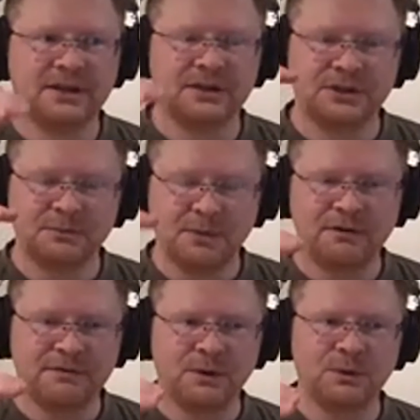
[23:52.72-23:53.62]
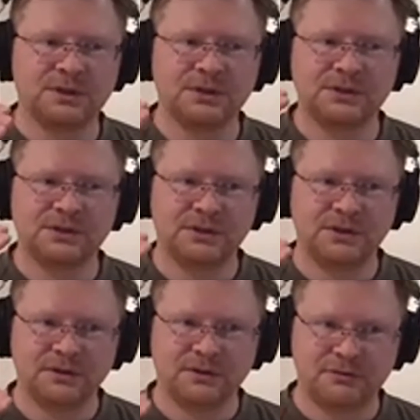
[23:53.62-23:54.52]
smart folders,
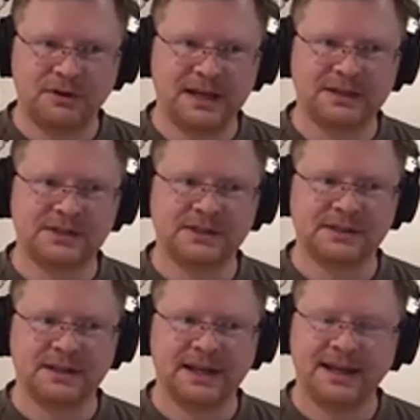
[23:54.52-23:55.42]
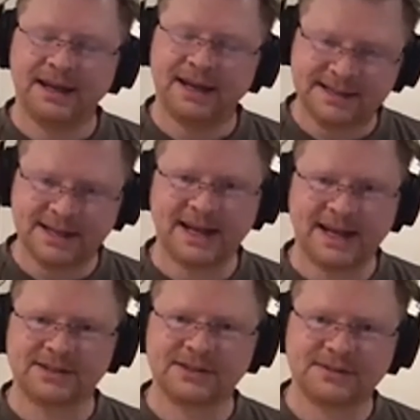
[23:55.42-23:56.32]
threads, and
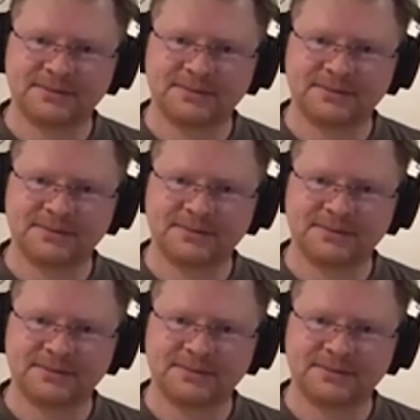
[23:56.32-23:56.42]
tags?